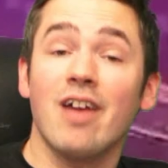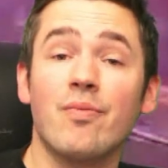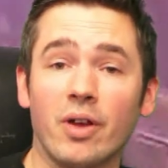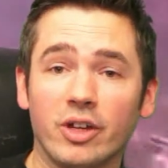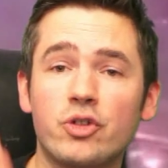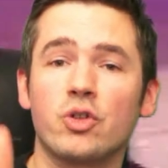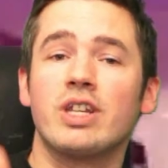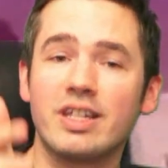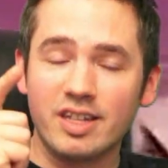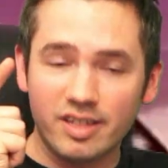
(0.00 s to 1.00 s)
ever
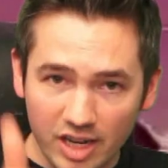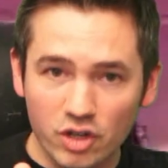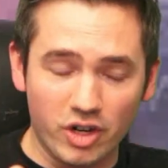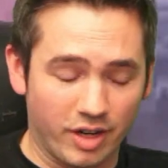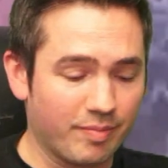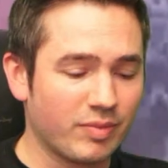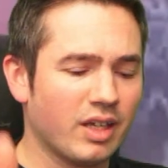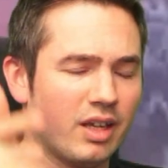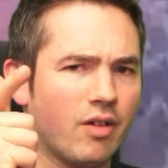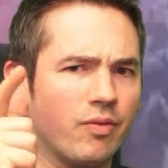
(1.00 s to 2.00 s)
judge's decision.
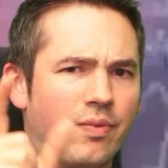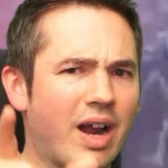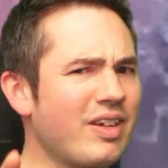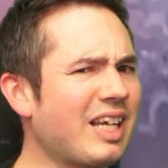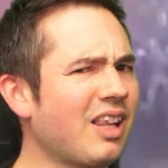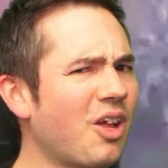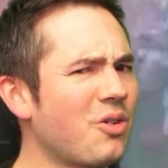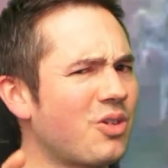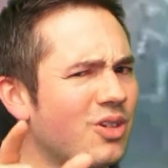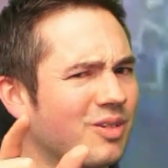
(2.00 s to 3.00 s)
Very
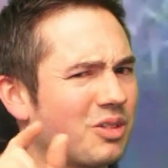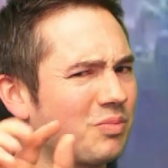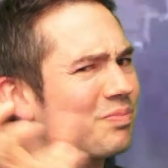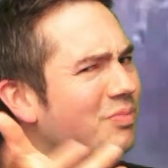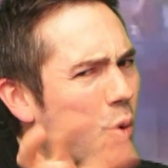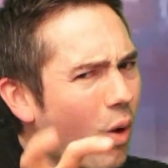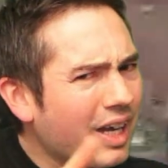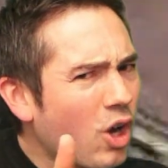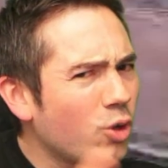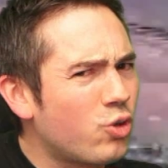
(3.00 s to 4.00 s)
close,
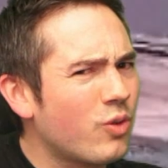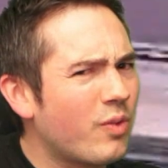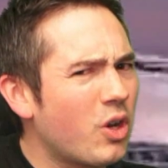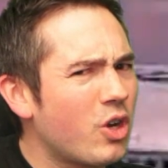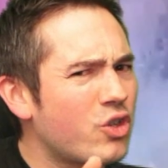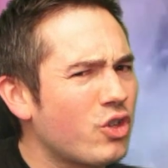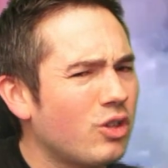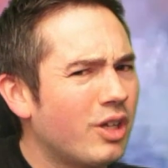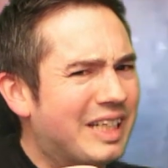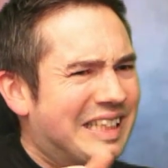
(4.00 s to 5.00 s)
quite controversial.